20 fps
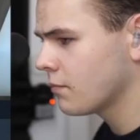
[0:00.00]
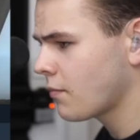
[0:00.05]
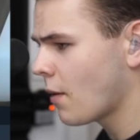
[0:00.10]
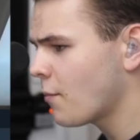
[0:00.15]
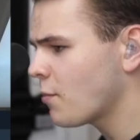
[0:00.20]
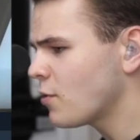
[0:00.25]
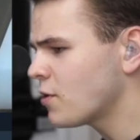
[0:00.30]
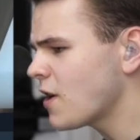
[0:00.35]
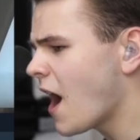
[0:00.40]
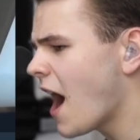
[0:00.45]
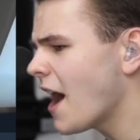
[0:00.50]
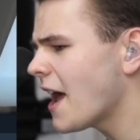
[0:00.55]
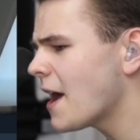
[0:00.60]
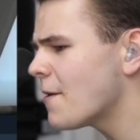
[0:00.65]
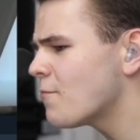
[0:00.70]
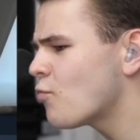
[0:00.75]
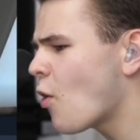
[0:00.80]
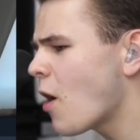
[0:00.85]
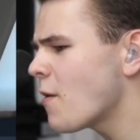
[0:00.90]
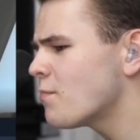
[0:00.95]
But we're not
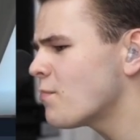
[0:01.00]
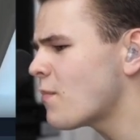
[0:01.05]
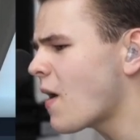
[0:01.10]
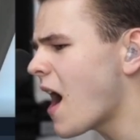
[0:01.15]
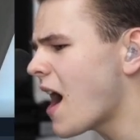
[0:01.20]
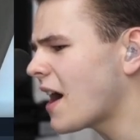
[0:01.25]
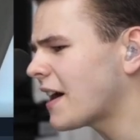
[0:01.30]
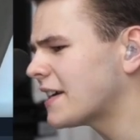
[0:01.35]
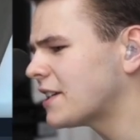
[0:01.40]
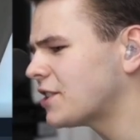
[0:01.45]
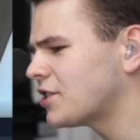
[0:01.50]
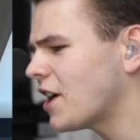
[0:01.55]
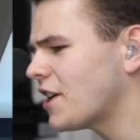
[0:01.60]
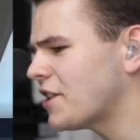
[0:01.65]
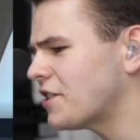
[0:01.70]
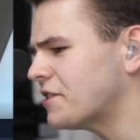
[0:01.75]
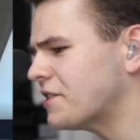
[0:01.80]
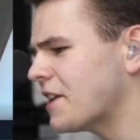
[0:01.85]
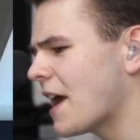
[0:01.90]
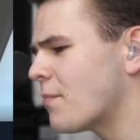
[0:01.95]
at 1 Mach
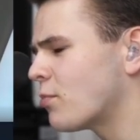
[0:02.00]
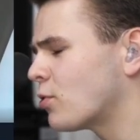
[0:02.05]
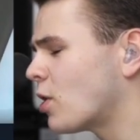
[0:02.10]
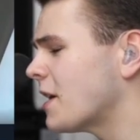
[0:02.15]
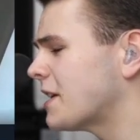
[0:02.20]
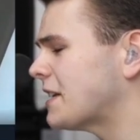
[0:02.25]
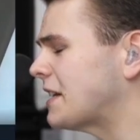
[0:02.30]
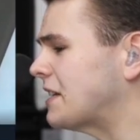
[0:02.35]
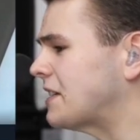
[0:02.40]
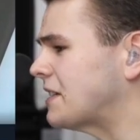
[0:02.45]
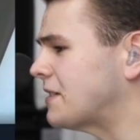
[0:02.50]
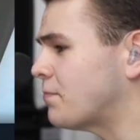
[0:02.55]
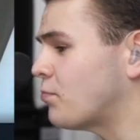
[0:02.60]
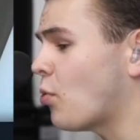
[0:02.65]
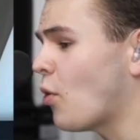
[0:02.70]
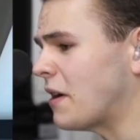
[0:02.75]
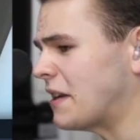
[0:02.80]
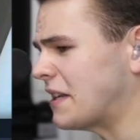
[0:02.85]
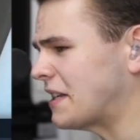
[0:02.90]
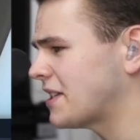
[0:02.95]
just yet. We're at
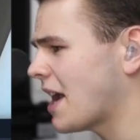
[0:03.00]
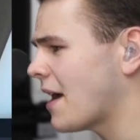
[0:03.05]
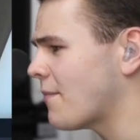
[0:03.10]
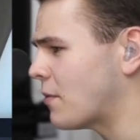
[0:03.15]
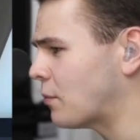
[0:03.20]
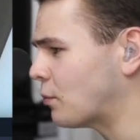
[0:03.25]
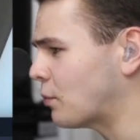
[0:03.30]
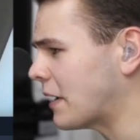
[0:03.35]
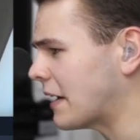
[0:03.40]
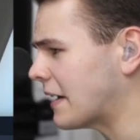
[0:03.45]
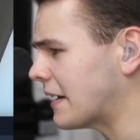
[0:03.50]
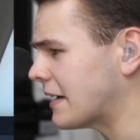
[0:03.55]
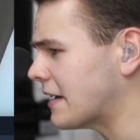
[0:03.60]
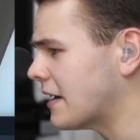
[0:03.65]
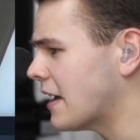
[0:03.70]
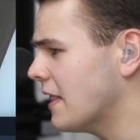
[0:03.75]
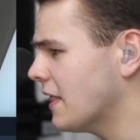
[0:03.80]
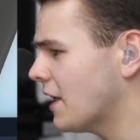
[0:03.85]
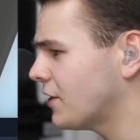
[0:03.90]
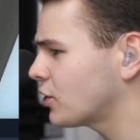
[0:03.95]
0.7, really.
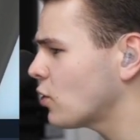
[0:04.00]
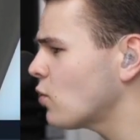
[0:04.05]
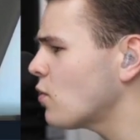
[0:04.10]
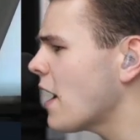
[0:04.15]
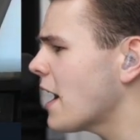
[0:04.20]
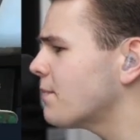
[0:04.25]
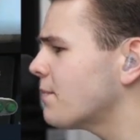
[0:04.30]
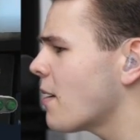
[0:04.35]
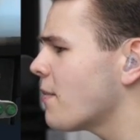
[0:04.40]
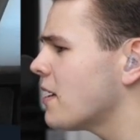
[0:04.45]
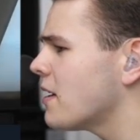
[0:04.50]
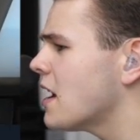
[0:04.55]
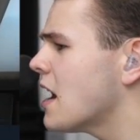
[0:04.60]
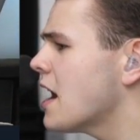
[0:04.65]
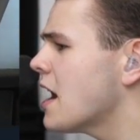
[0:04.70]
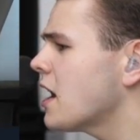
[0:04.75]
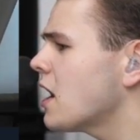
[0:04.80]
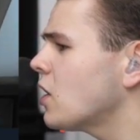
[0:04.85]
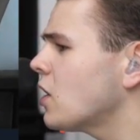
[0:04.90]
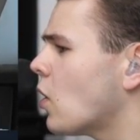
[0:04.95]
Let's go ahead and maybe,
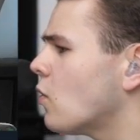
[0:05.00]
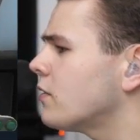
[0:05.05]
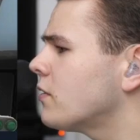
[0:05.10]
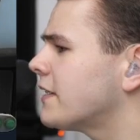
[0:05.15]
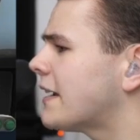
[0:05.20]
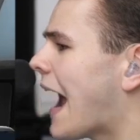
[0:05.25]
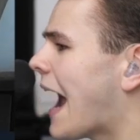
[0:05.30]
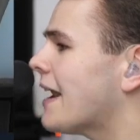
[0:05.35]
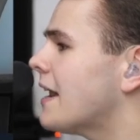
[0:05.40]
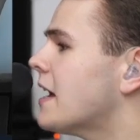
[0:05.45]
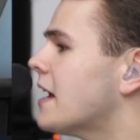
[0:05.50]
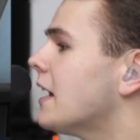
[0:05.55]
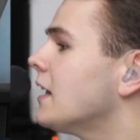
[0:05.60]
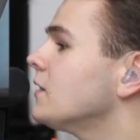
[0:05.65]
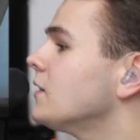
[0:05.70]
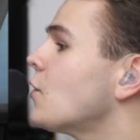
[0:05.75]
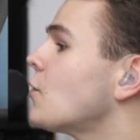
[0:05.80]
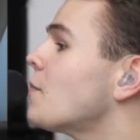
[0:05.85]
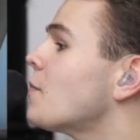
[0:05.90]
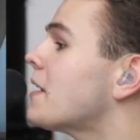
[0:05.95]
you know, get a
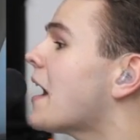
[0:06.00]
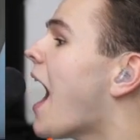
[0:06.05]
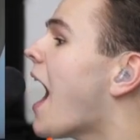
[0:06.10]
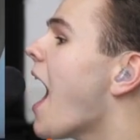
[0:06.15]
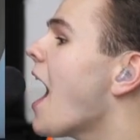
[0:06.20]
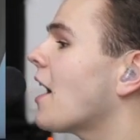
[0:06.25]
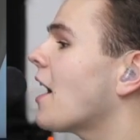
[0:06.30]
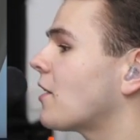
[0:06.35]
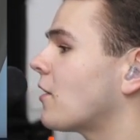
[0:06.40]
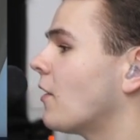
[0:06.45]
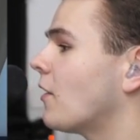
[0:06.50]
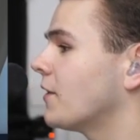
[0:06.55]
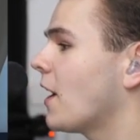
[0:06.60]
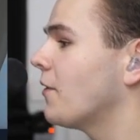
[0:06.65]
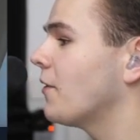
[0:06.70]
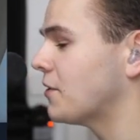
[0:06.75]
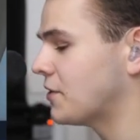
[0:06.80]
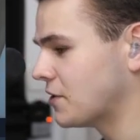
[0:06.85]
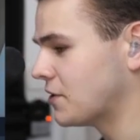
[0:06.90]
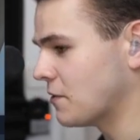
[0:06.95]
little bit higher on
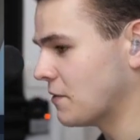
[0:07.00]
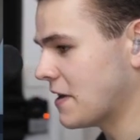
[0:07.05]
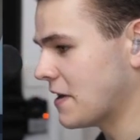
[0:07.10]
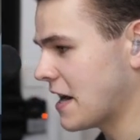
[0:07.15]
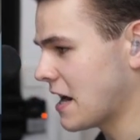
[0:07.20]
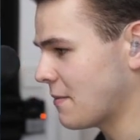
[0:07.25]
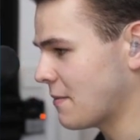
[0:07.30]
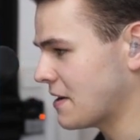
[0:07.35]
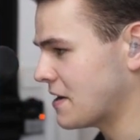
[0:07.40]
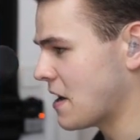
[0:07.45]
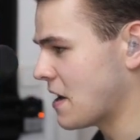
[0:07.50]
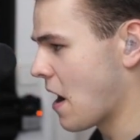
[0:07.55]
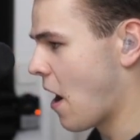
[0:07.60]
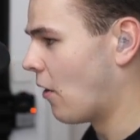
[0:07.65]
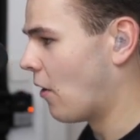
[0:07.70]
altitude. Here we go.